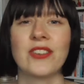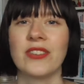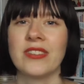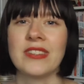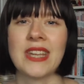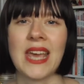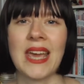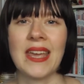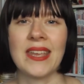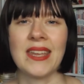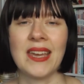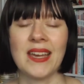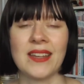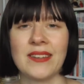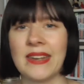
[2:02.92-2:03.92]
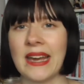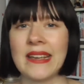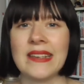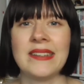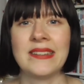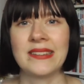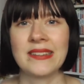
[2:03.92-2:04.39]
just a
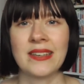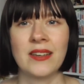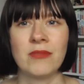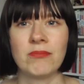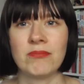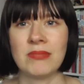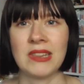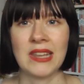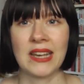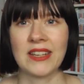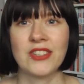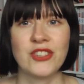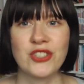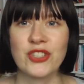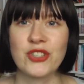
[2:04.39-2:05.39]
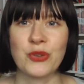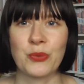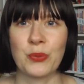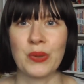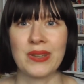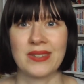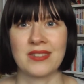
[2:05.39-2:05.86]
nice lunch
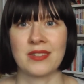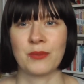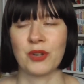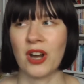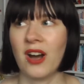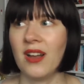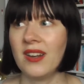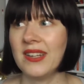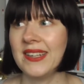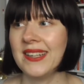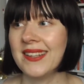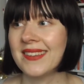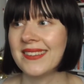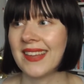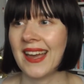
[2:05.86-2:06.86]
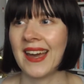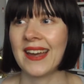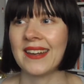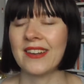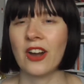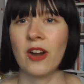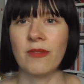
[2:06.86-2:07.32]
with some colleagues,
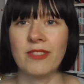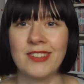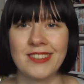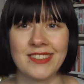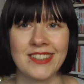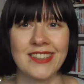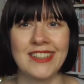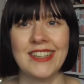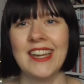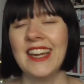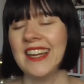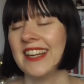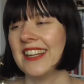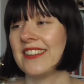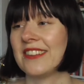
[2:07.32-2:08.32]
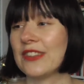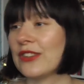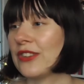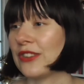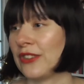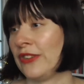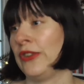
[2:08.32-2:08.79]
and obviously
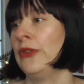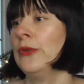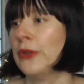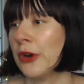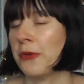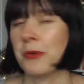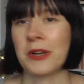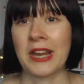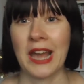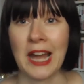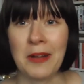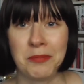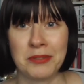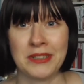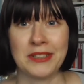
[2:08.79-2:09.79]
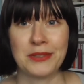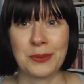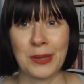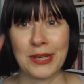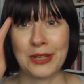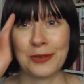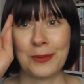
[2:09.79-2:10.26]
since you know what happened in
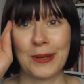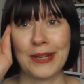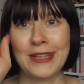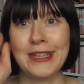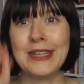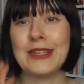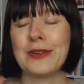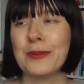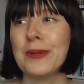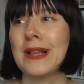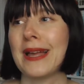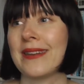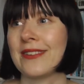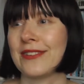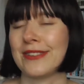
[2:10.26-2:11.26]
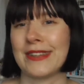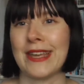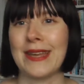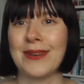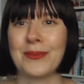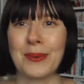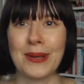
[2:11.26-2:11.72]
2020, you will
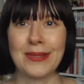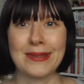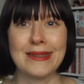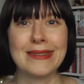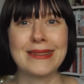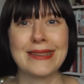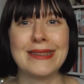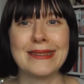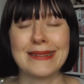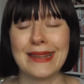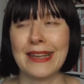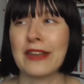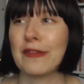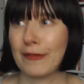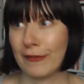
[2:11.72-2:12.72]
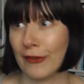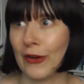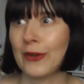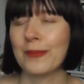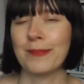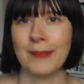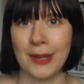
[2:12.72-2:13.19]
understand why this is like a
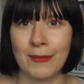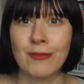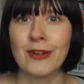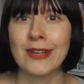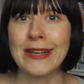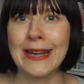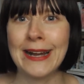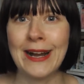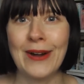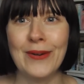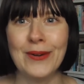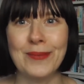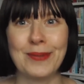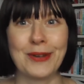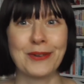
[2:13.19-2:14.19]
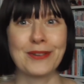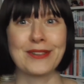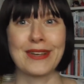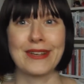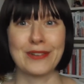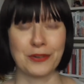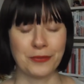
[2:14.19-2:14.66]
fond memory now, because
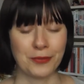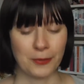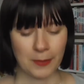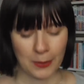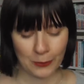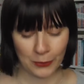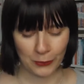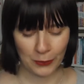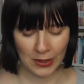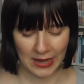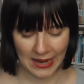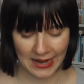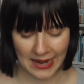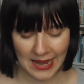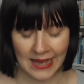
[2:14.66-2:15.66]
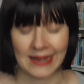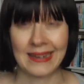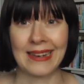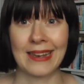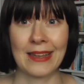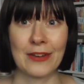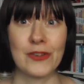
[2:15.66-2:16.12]
I don't remember when I had
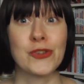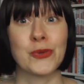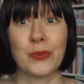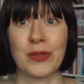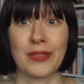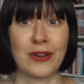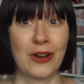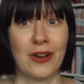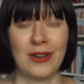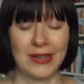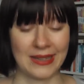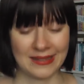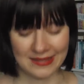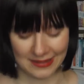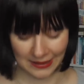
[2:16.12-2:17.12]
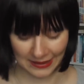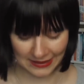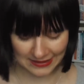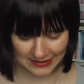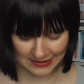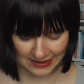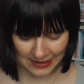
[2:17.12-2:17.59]
lunch with colleagues the
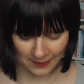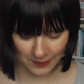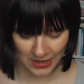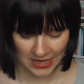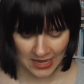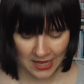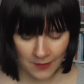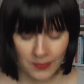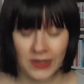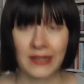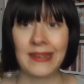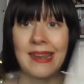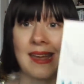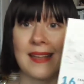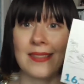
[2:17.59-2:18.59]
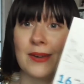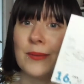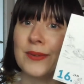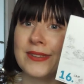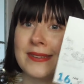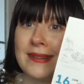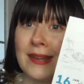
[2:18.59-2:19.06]
last time. But yeah, that
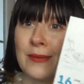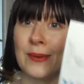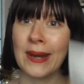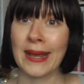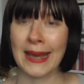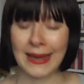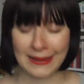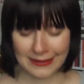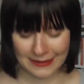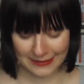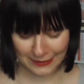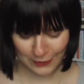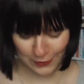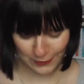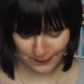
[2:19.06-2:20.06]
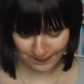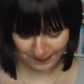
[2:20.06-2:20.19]
was the day when I had it, so